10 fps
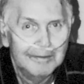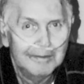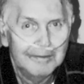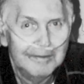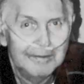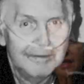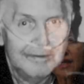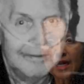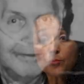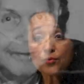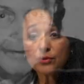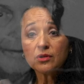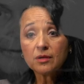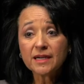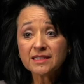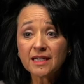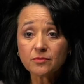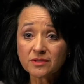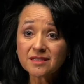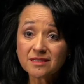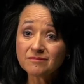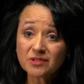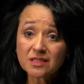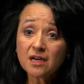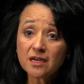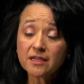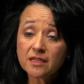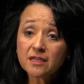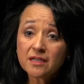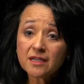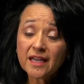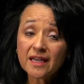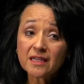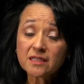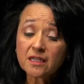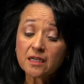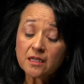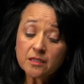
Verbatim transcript: um, by april my dad was was gone and uh,